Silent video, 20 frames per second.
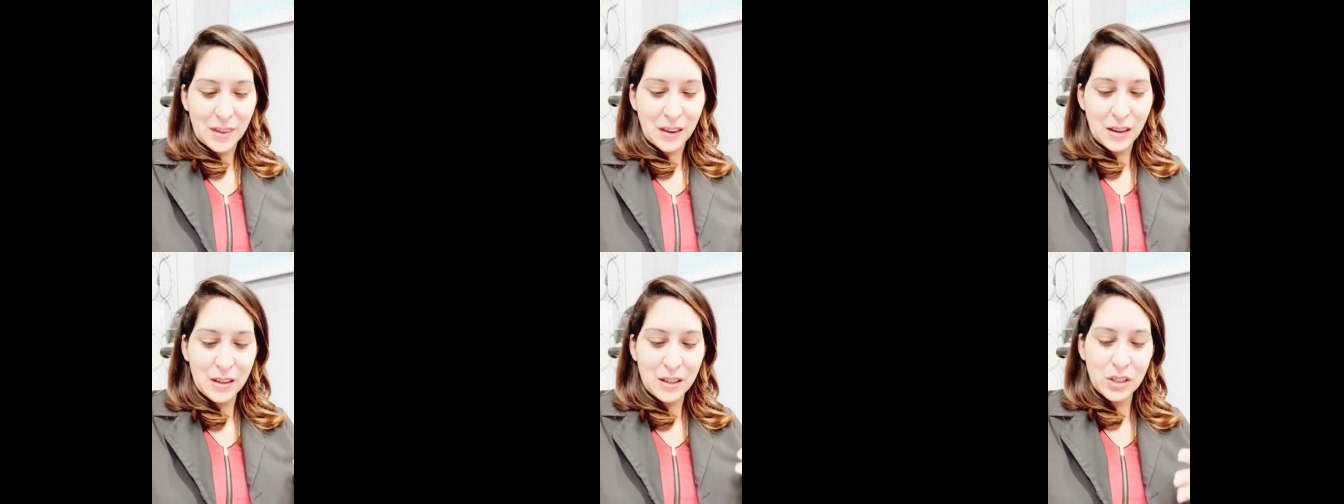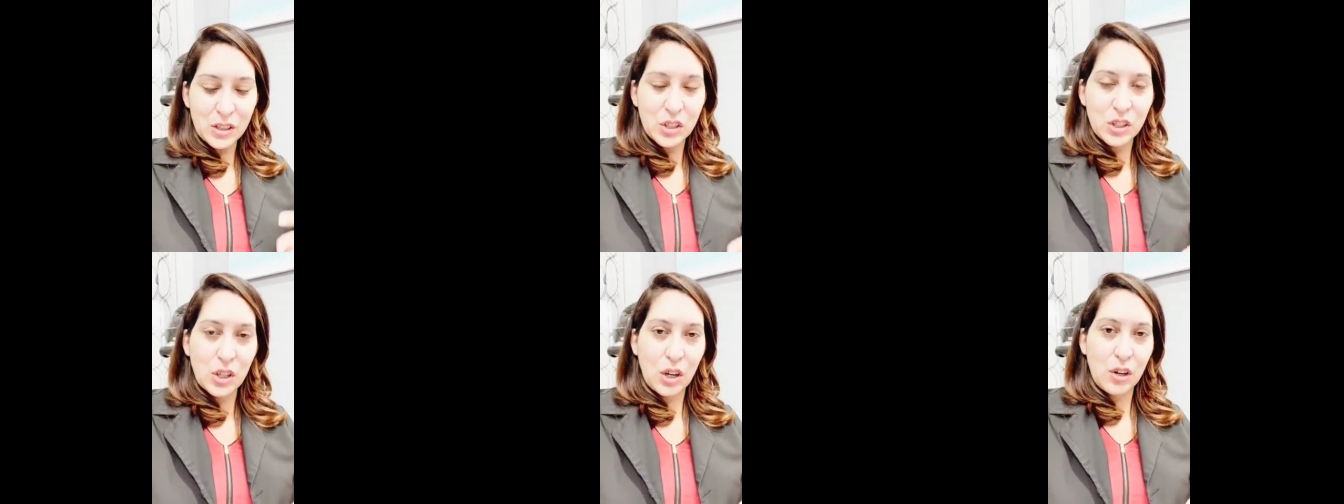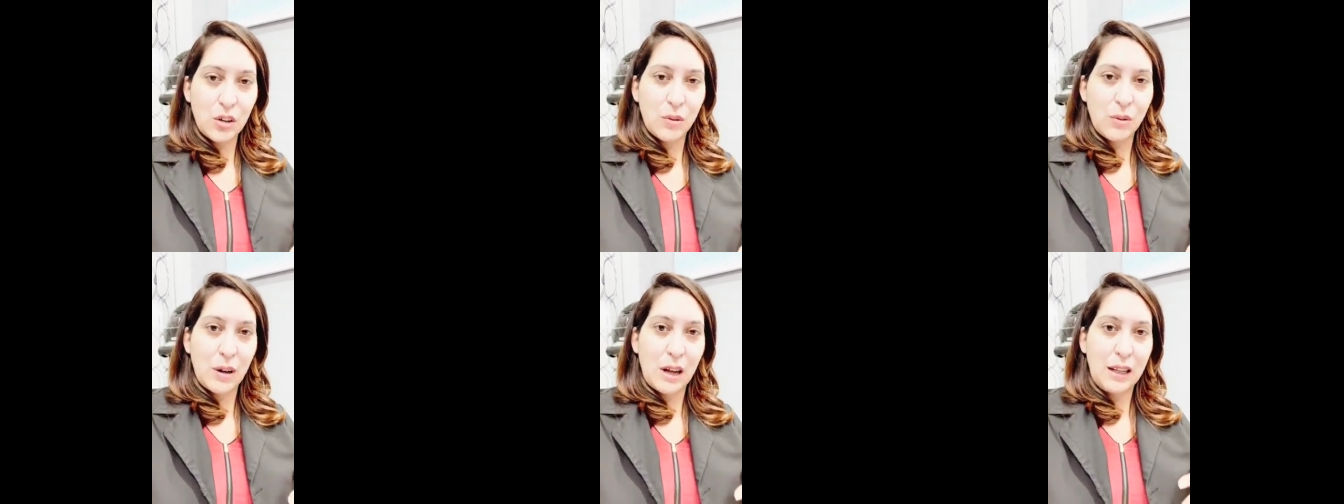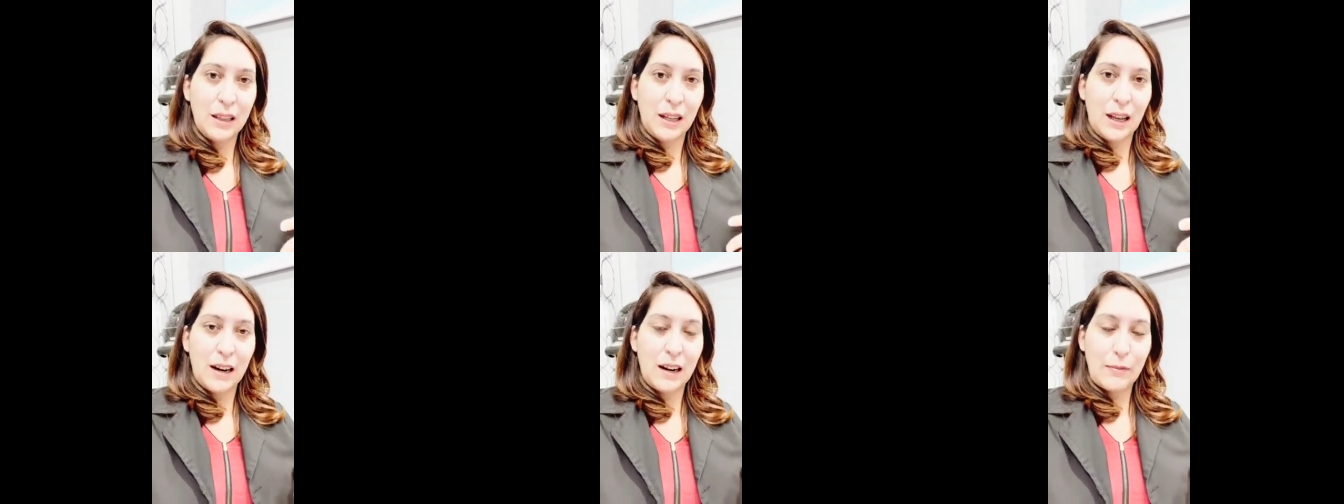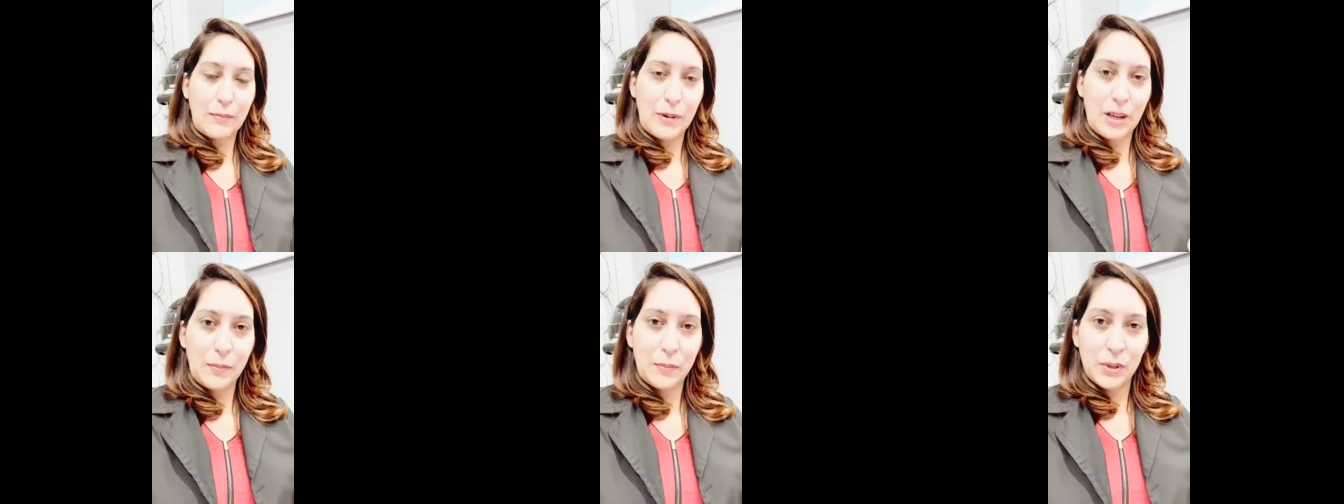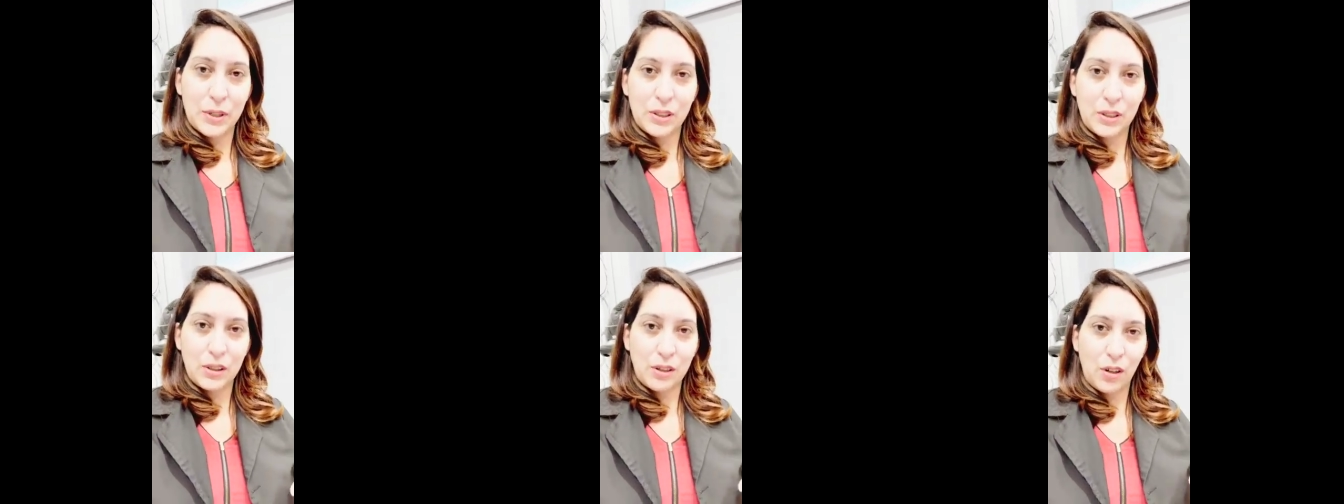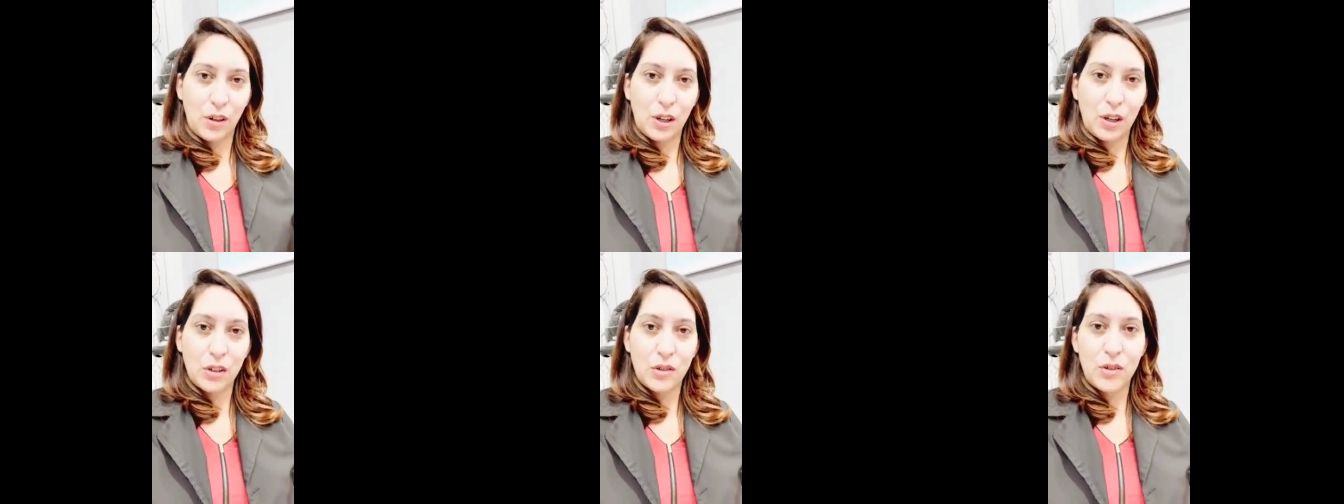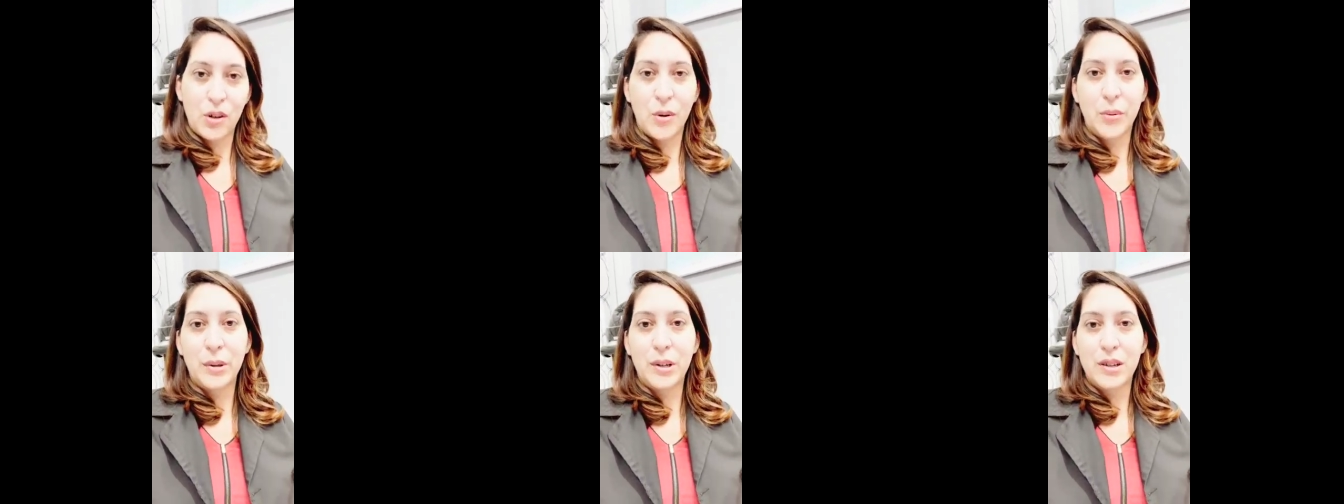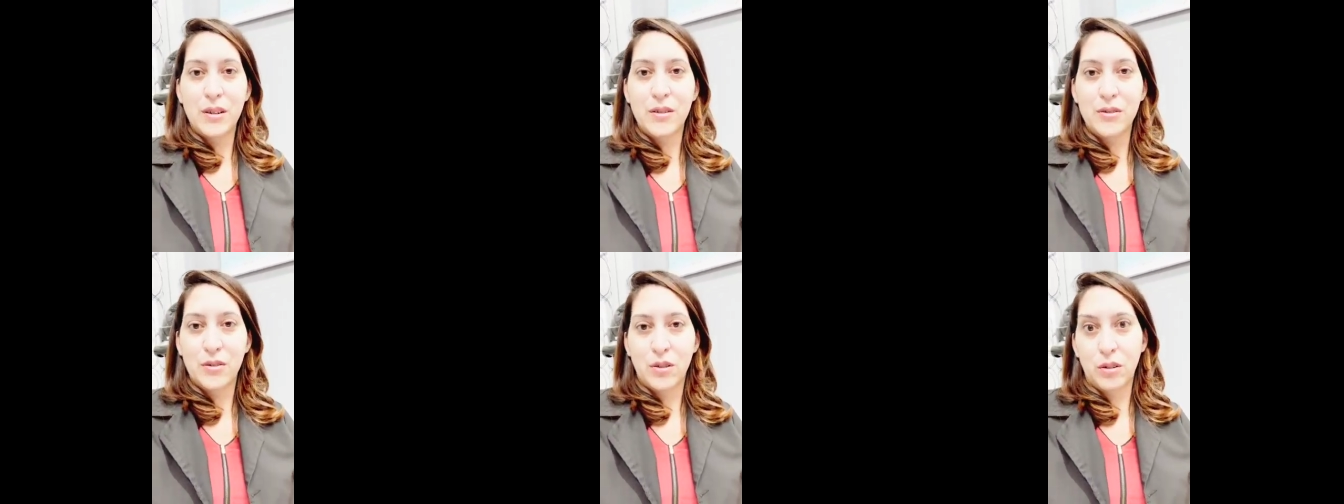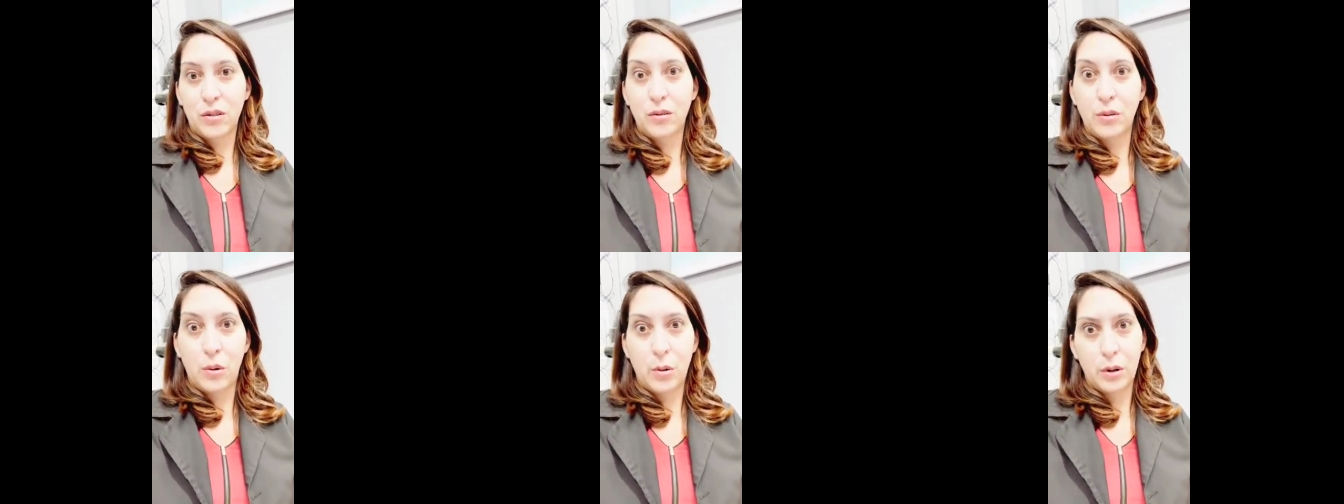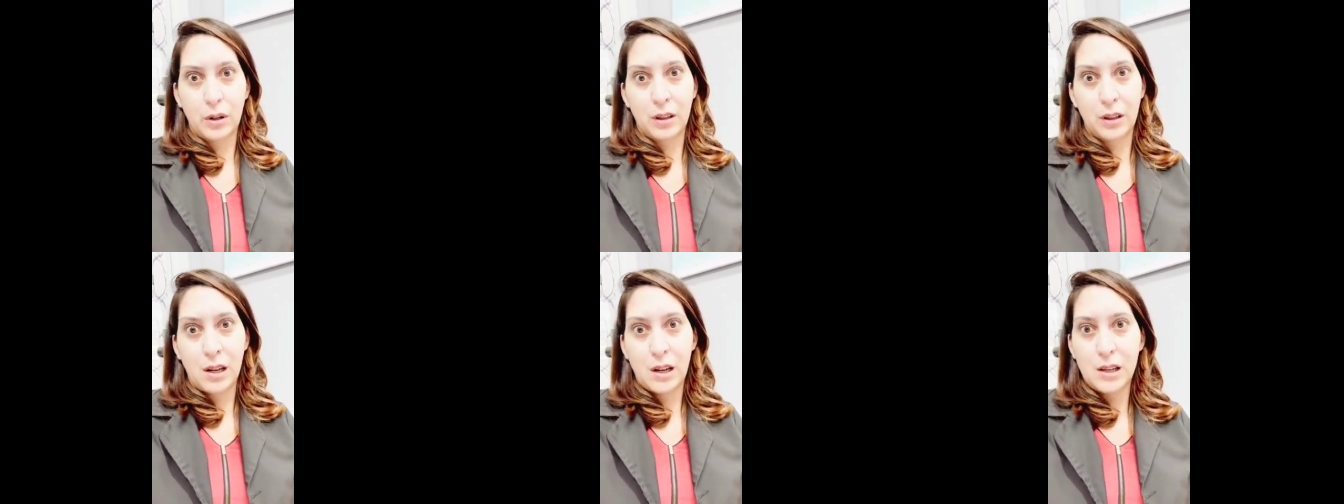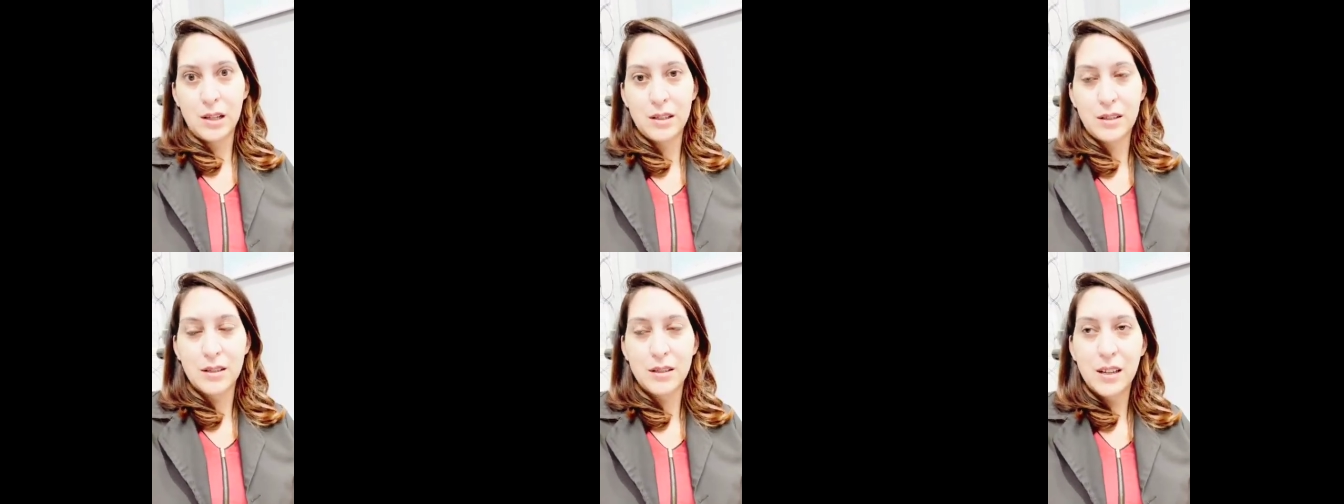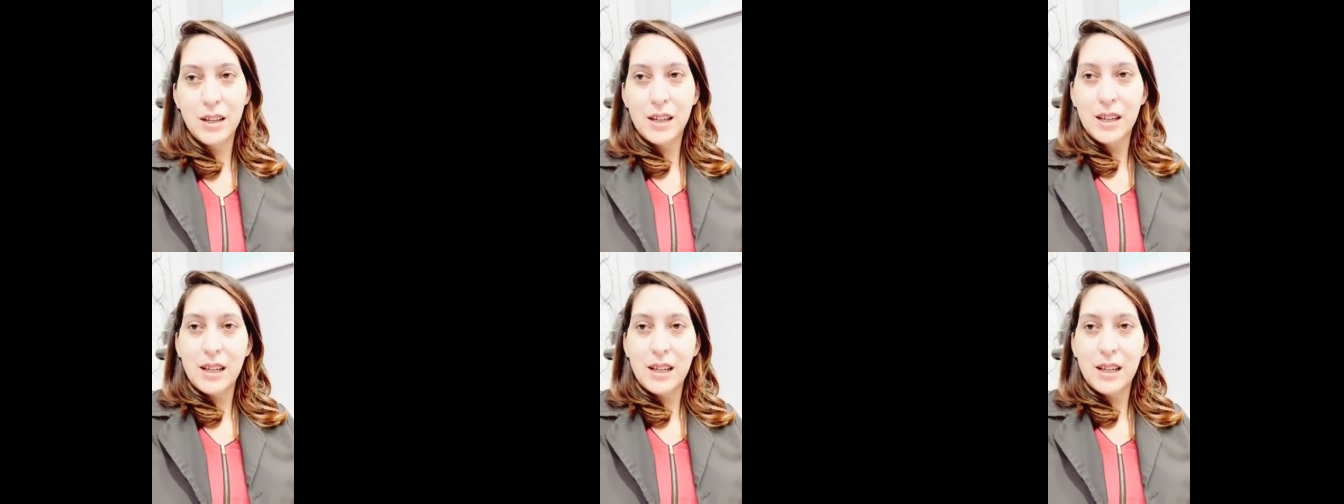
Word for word: And so a lot of people look at toners or gloss